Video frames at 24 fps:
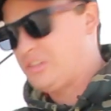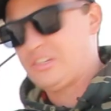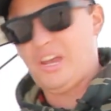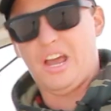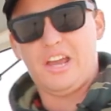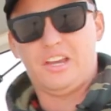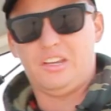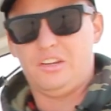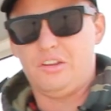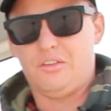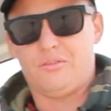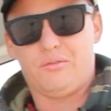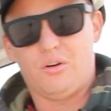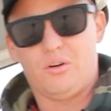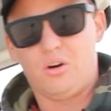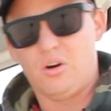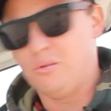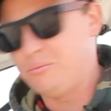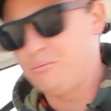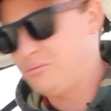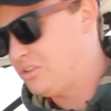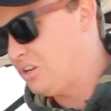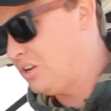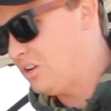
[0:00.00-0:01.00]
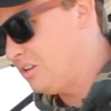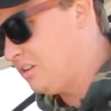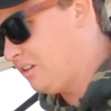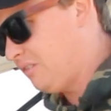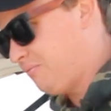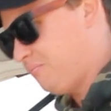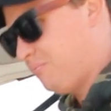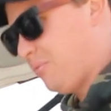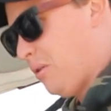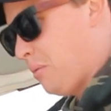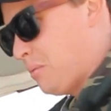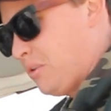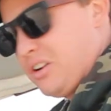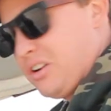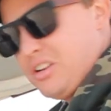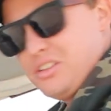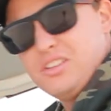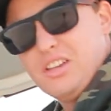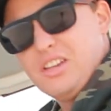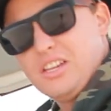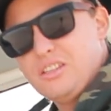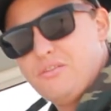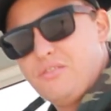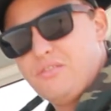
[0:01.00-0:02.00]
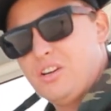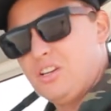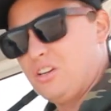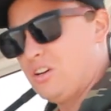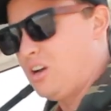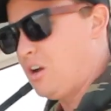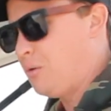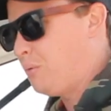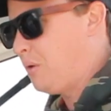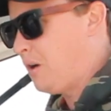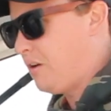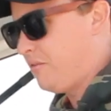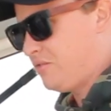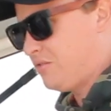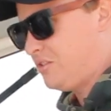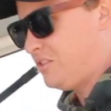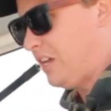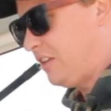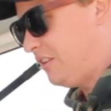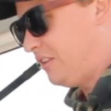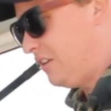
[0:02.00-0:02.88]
taken you through them, so you've probably already seen the video where I've set